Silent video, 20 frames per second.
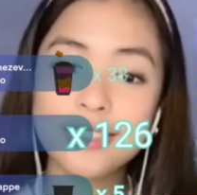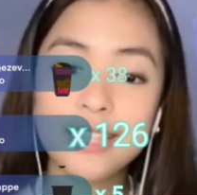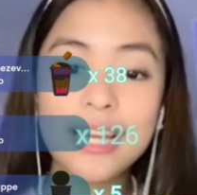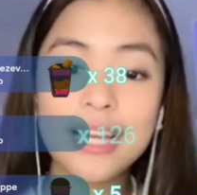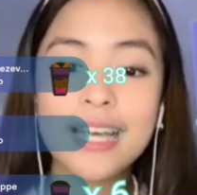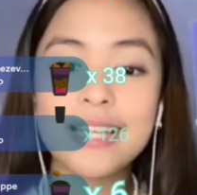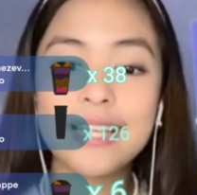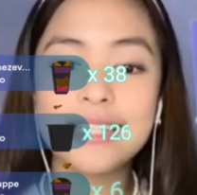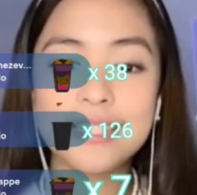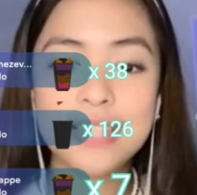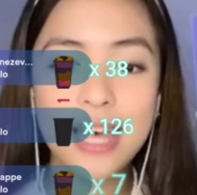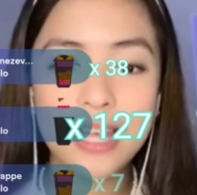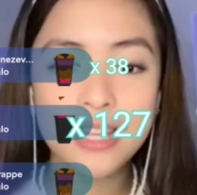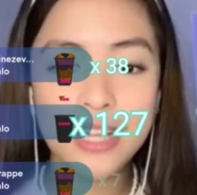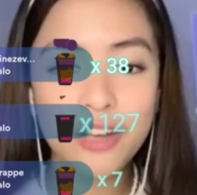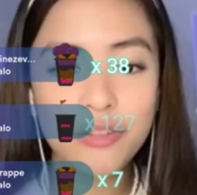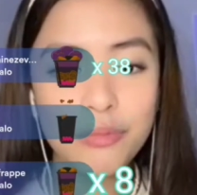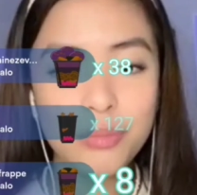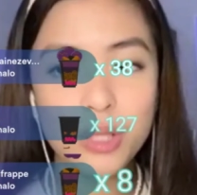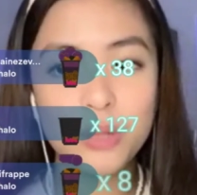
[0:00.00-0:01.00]
like I said,
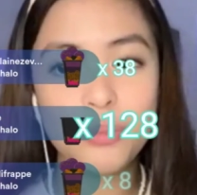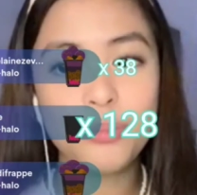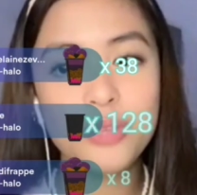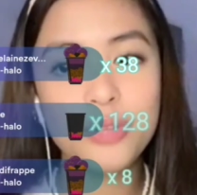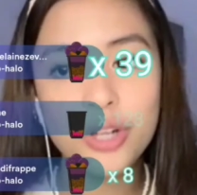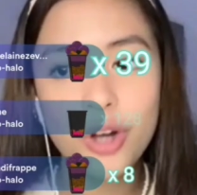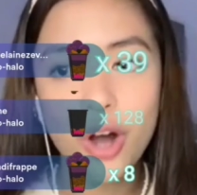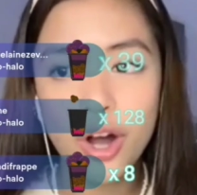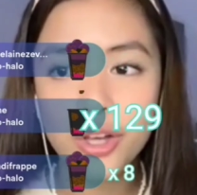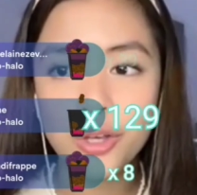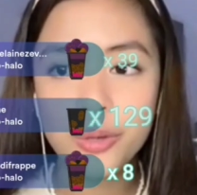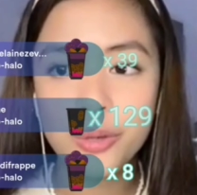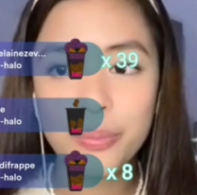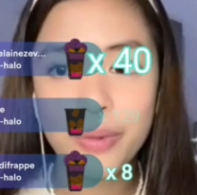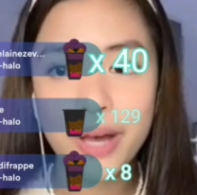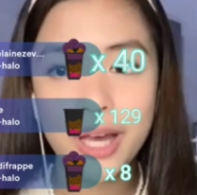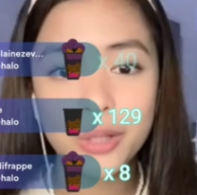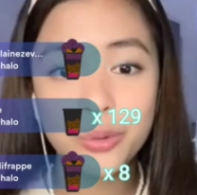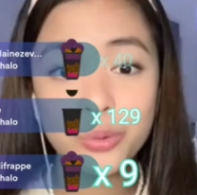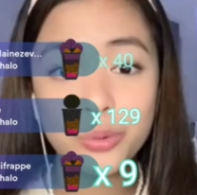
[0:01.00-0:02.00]
I've been
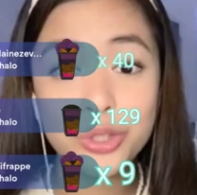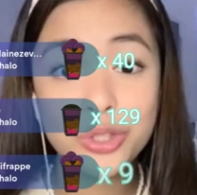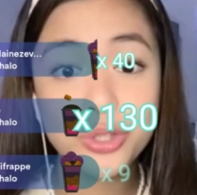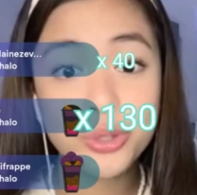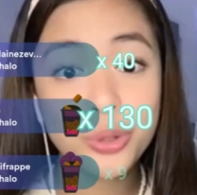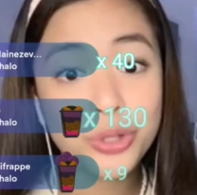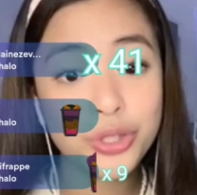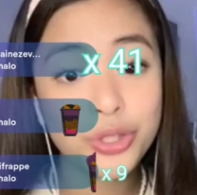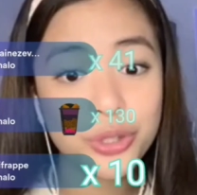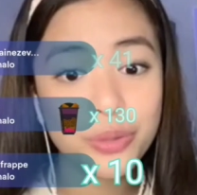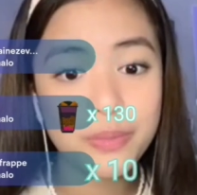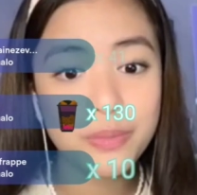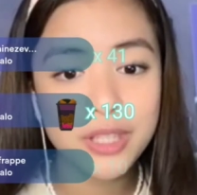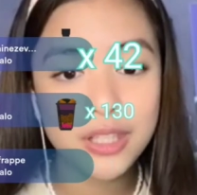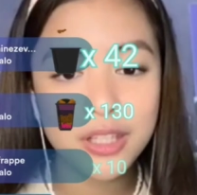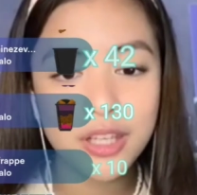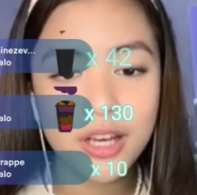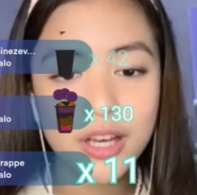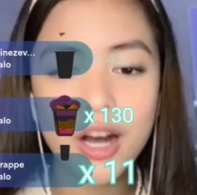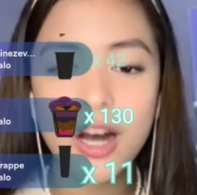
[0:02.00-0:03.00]
preoccupied with social
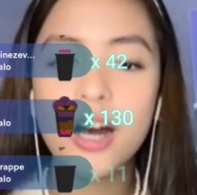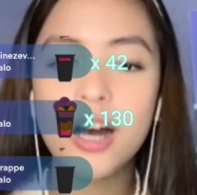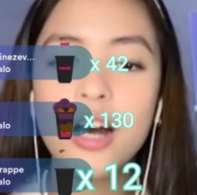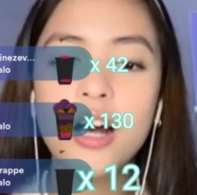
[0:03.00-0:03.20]
media.